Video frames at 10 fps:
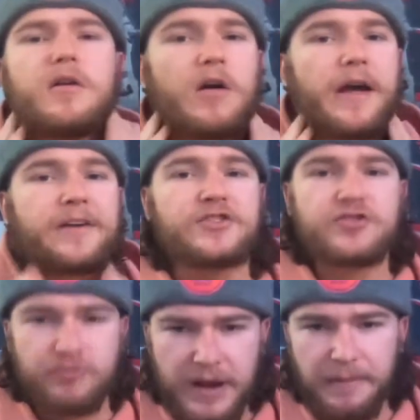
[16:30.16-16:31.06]

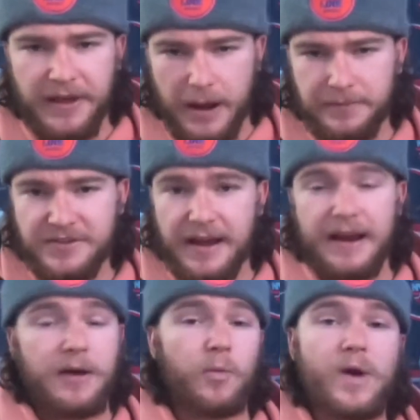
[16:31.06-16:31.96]
extremely upset
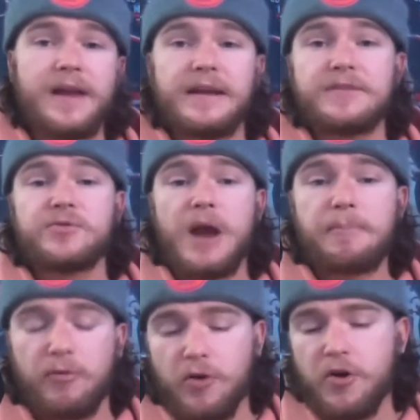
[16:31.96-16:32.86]
and went into an
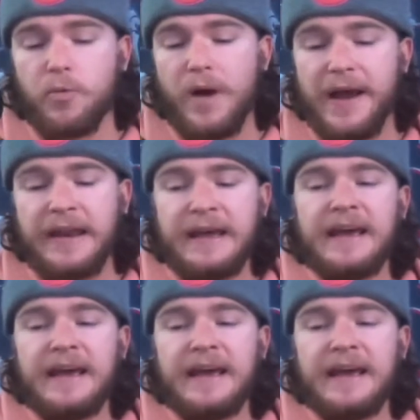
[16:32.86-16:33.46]
uproar when